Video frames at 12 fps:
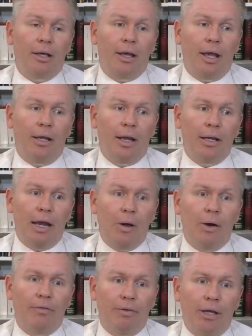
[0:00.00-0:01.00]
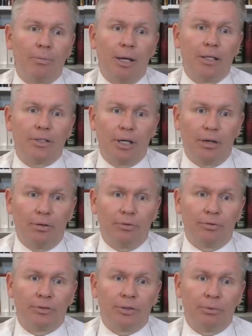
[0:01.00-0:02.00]
and yet now I find
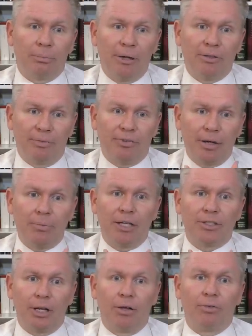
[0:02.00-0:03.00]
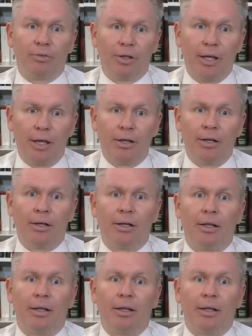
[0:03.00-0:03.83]
myself my, find myself in